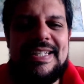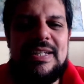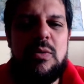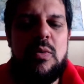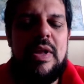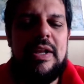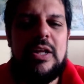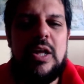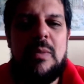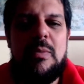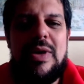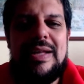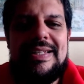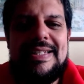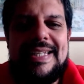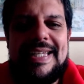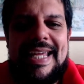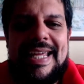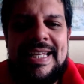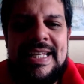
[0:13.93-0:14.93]
Welcome once
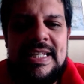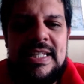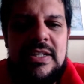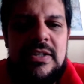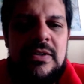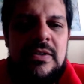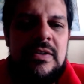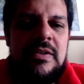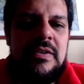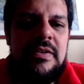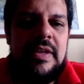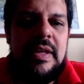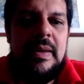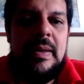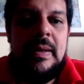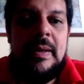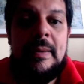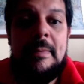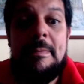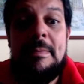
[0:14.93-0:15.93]
again to
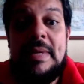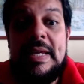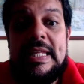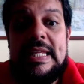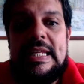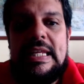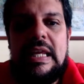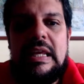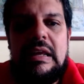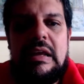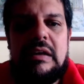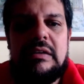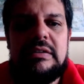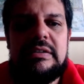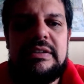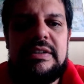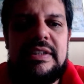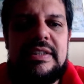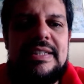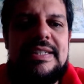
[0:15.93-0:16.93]
a beating
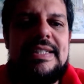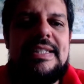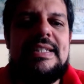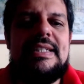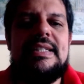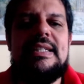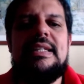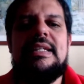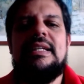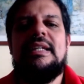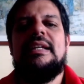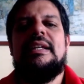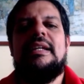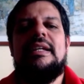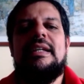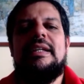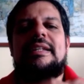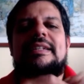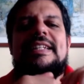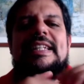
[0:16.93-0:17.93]
contest
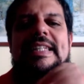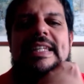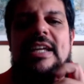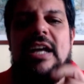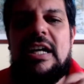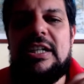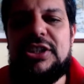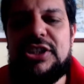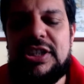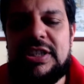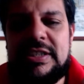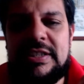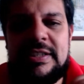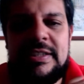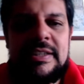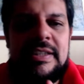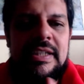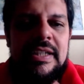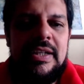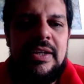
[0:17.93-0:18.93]
discussion.
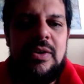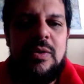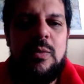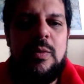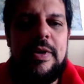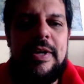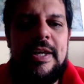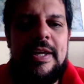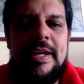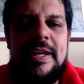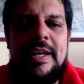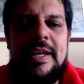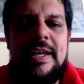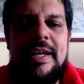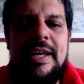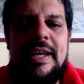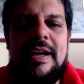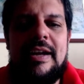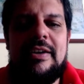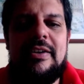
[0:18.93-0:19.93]

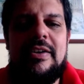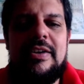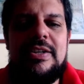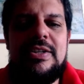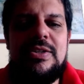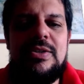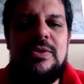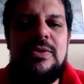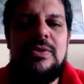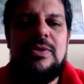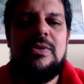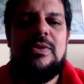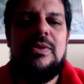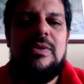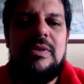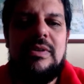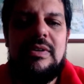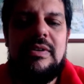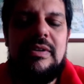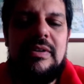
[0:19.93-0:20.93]
We are going to
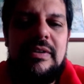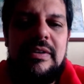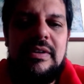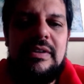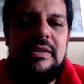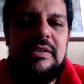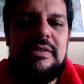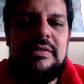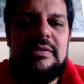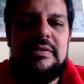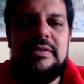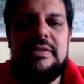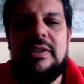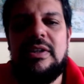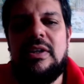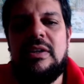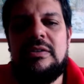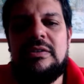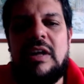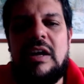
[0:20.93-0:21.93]

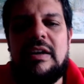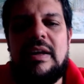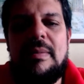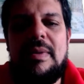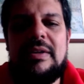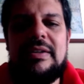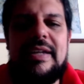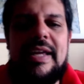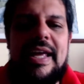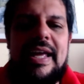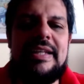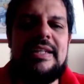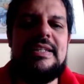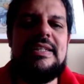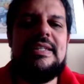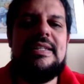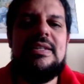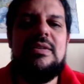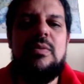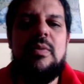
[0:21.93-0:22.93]
talk about the
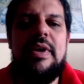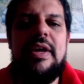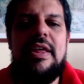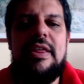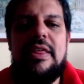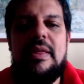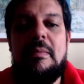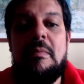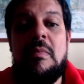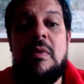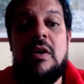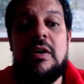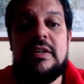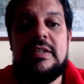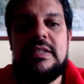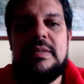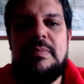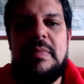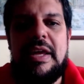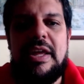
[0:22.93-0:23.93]
hands with Mark
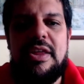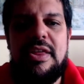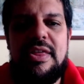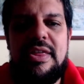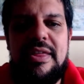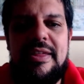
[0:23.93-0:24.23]
Smith.